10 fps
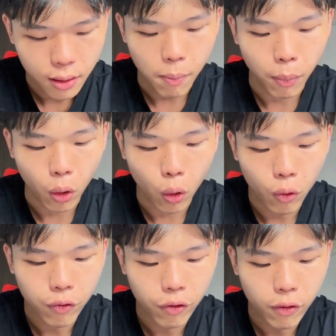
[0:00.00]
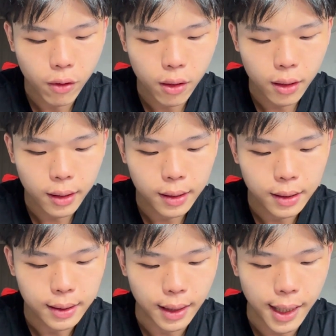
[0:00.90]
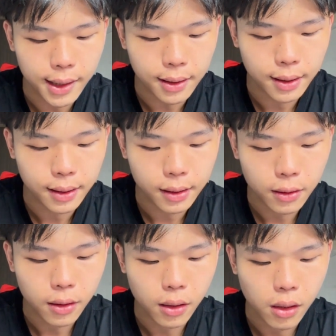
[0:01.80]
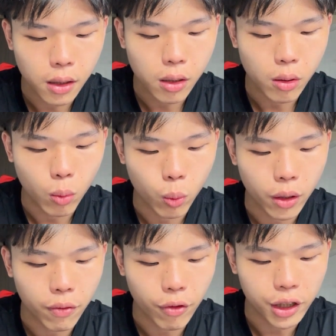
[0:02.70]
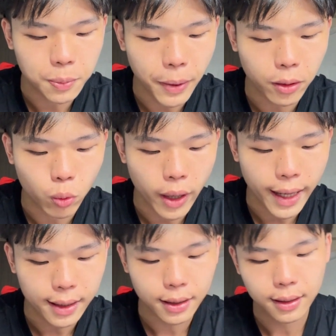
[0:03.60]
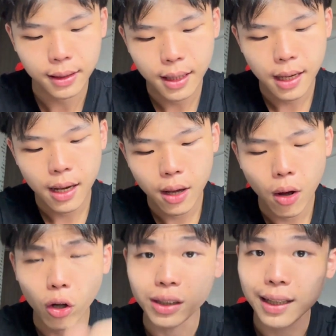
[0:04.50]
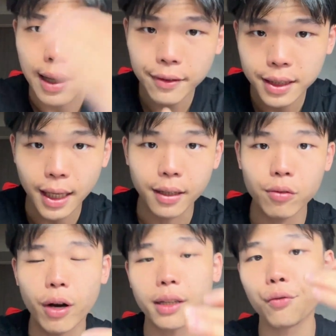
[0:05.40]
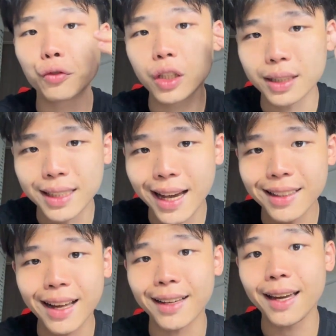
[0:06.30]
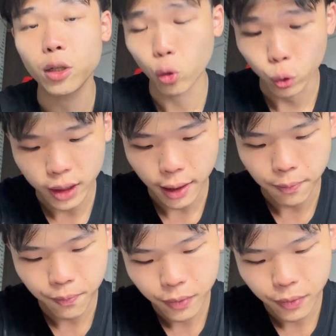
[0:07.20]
both sides with respect to x. On the left side, right, differentiate sine, I get cosine.